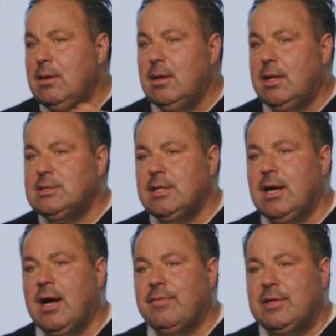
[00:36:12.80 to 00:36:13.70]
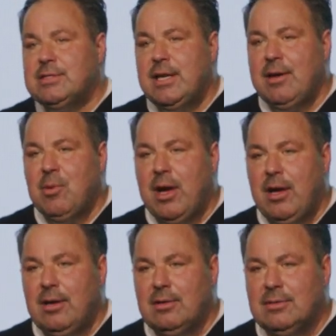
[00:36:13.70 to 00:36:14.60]
And I said, God, if there's any way.
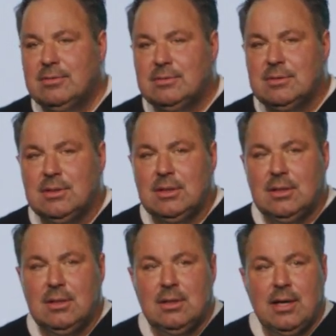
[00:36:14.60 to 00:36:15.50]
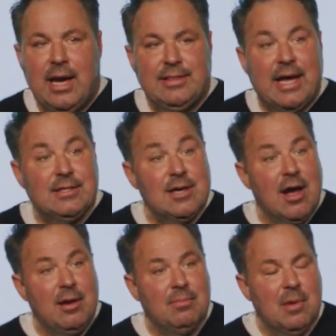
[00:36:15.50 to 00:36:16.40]
At that
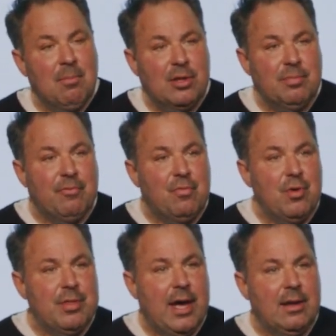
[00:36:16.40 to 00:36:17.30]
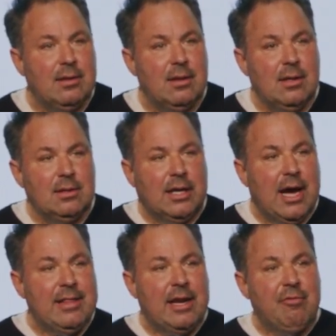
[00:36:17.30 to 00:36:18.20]
time, a month before that, the guy
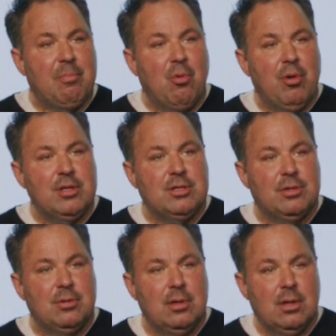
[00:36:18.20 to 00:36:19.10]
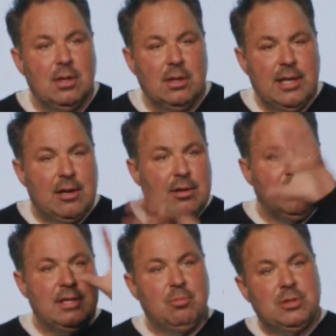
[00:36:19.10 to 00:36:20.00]
that I reported to, not only
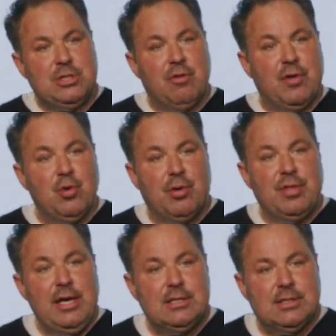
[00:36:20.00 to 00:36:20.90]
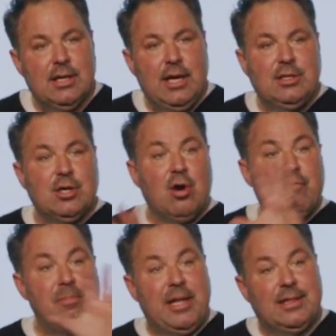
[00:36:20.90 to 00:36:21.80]
did, was he over Northeast, he took over
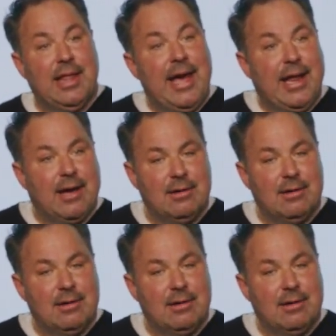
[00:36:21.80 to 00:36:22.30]
Mid Atlantic.